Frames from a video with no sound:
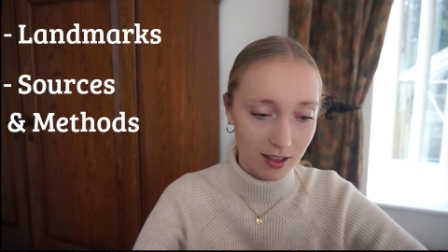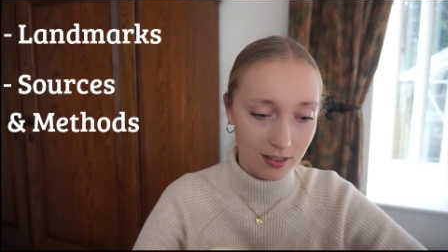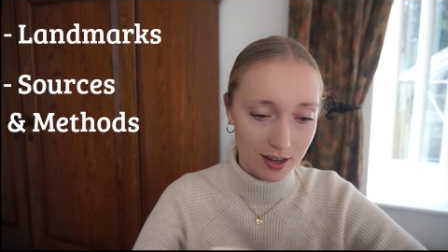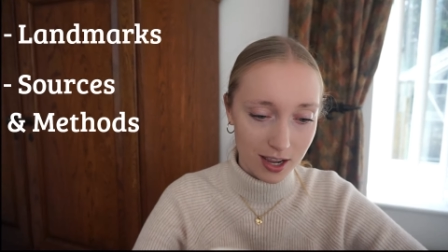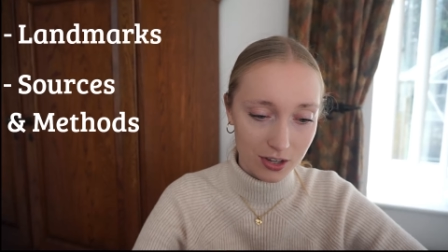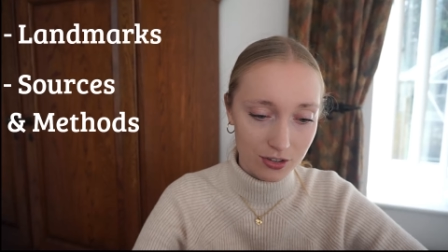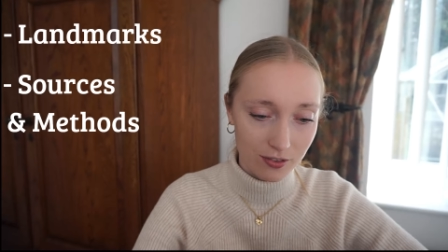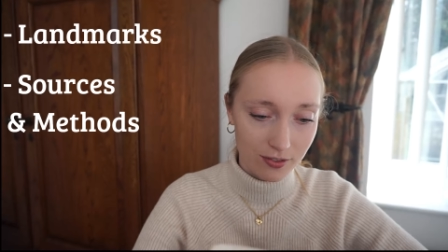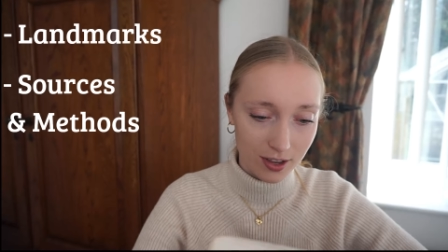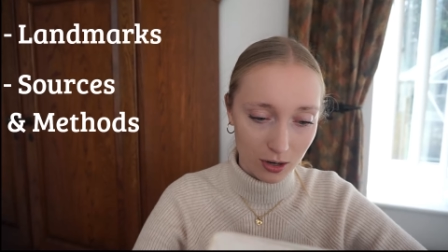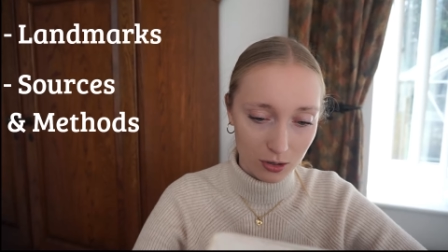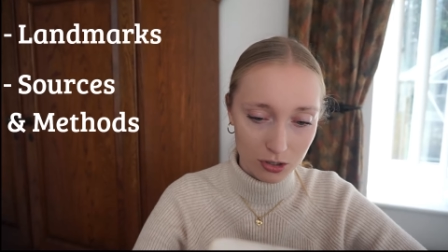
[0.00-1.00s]
the nature of
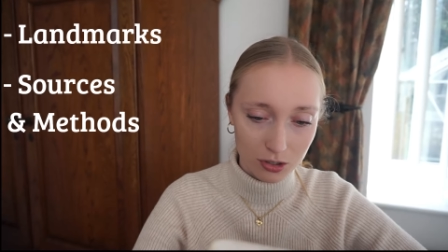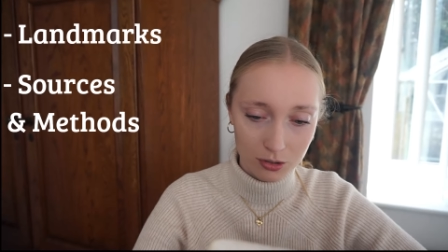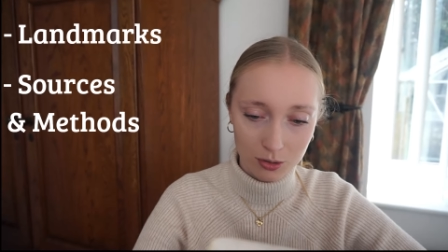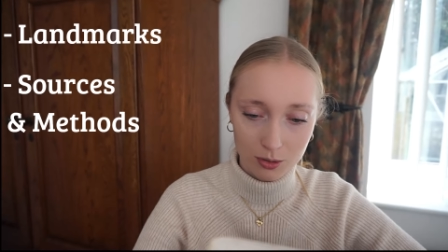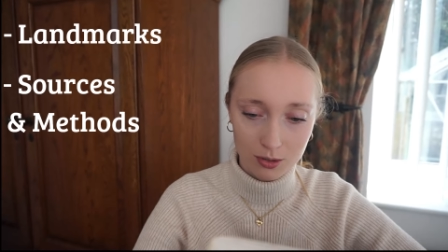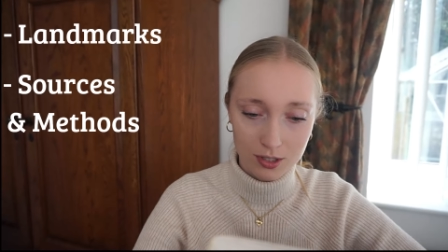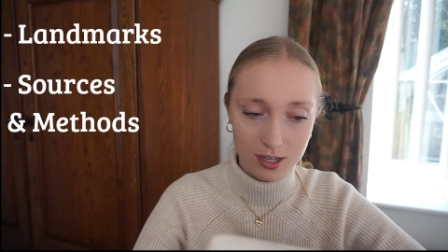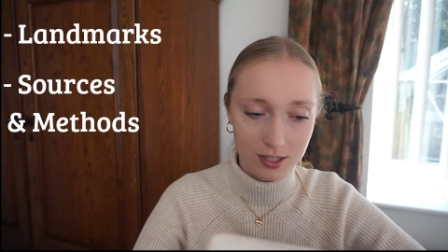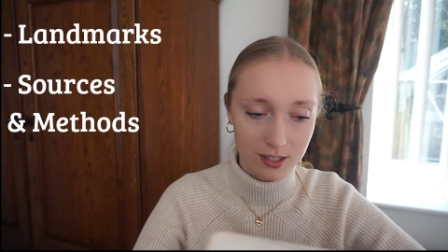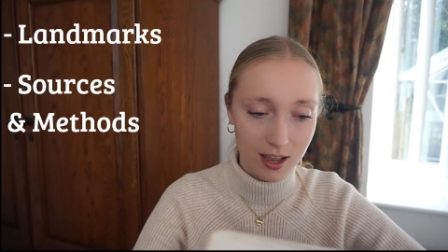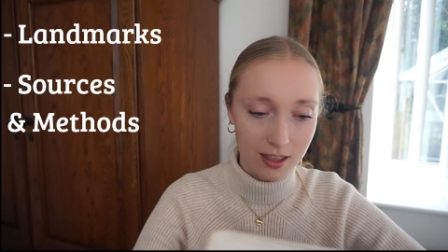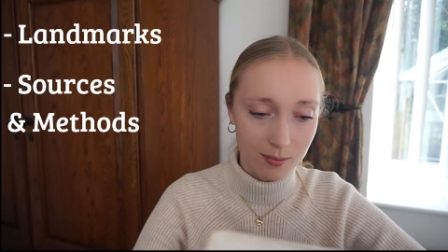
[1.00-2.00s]
theological
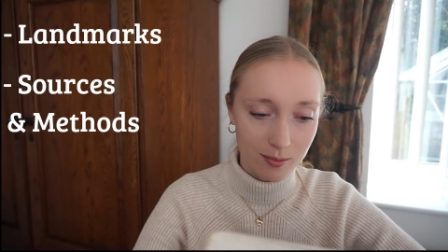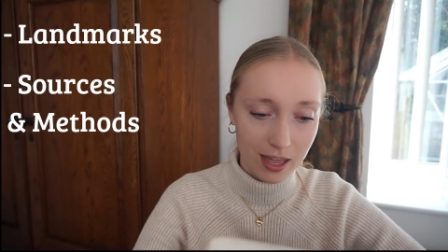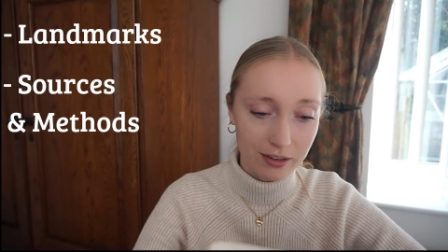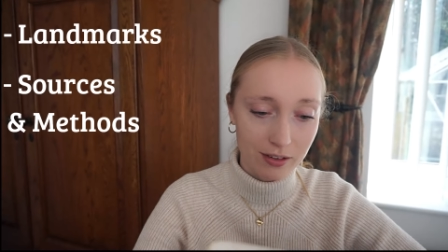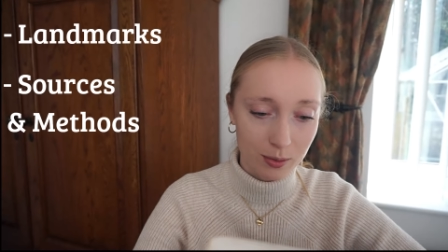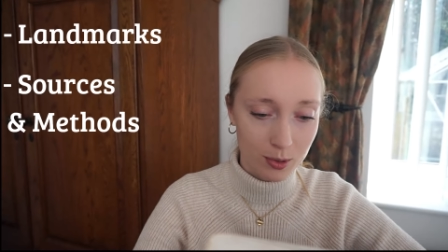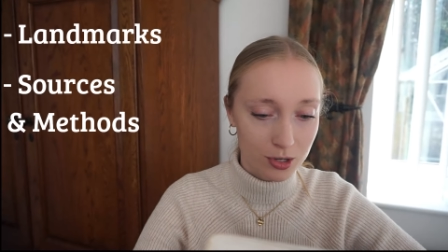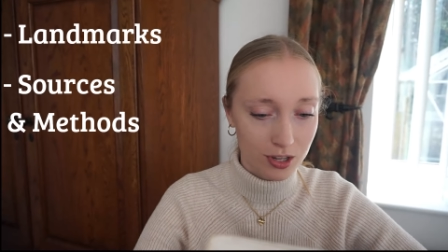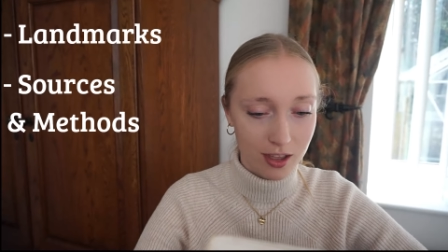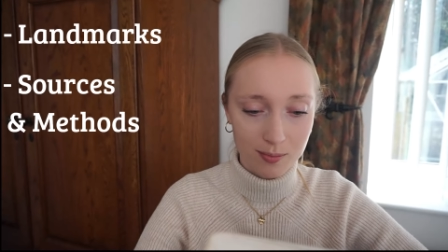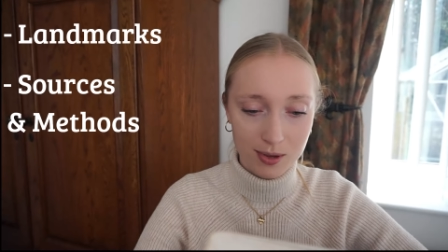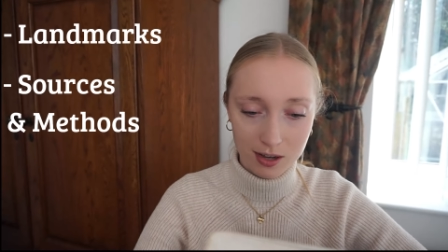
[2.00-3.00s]
sources, and the manner in which
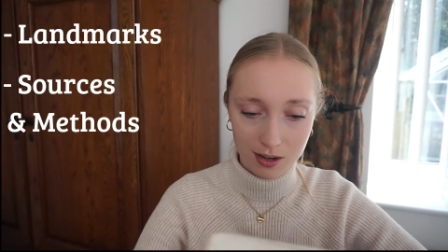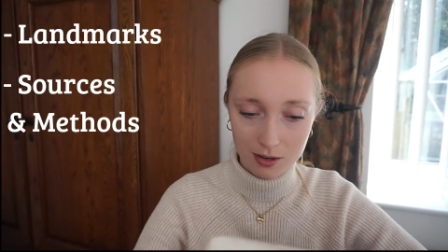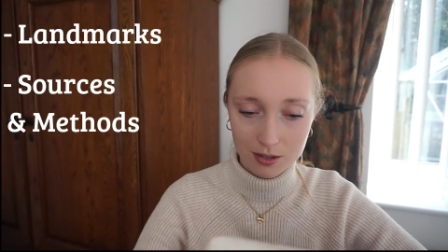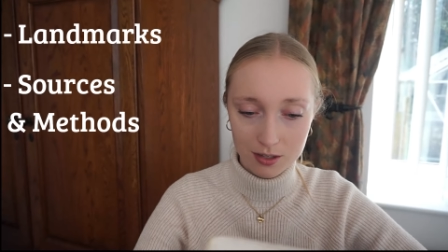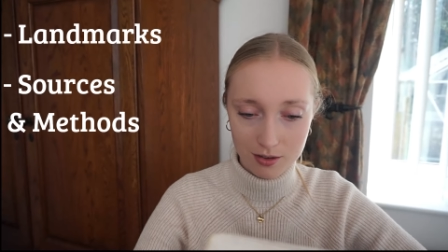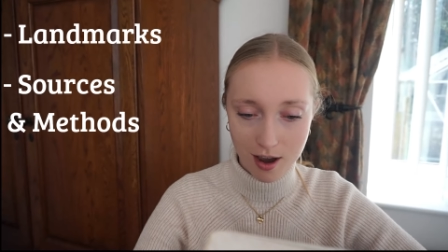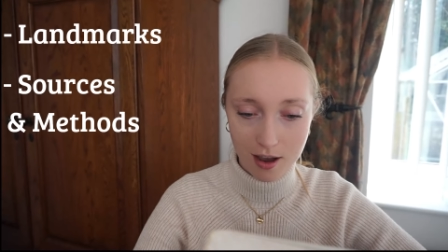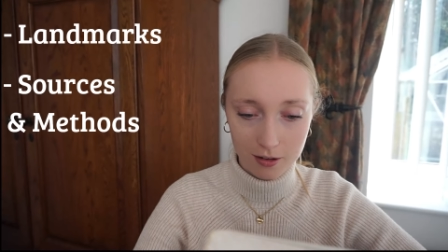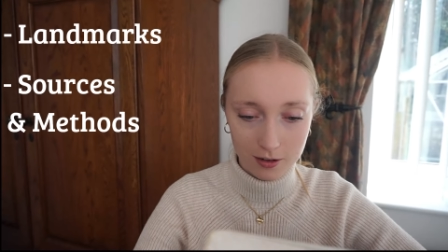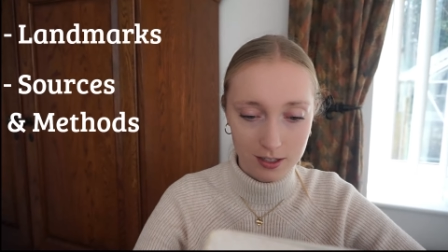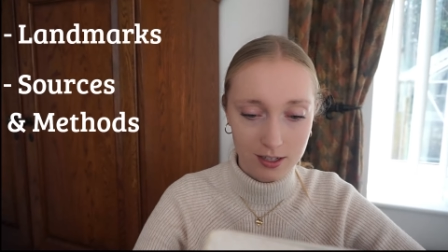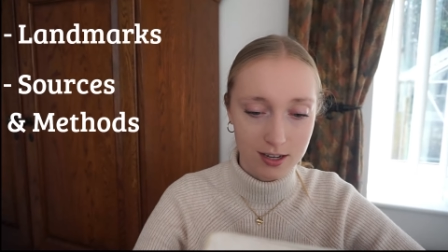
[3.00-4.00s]
they have been used throughout
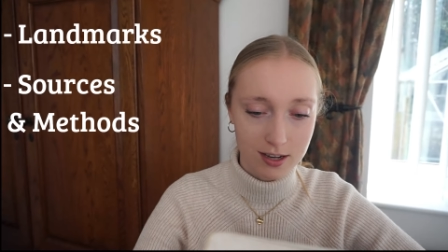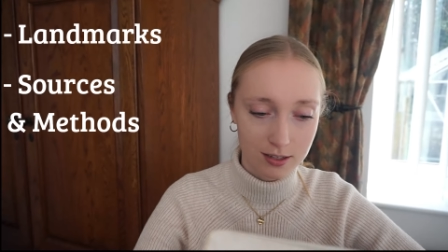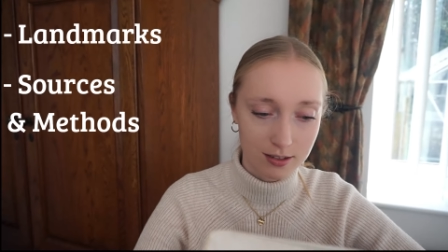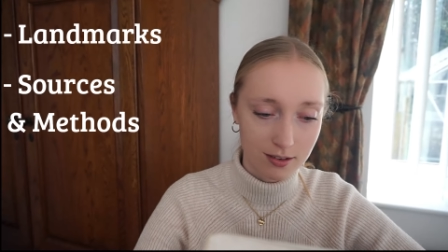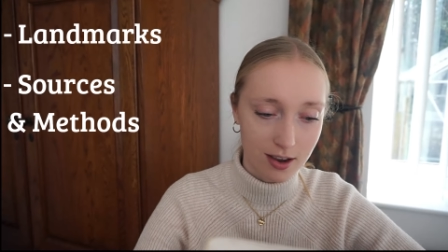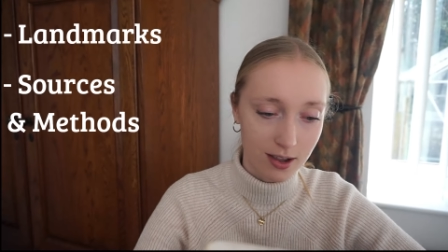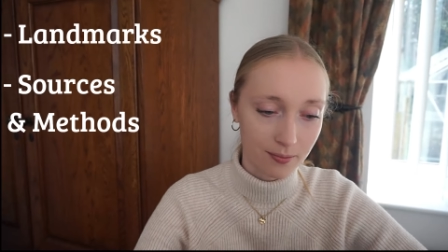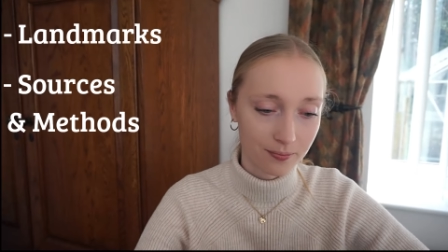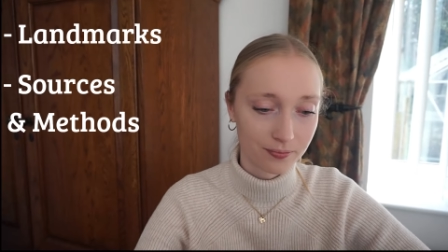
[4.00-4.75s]
Christian history;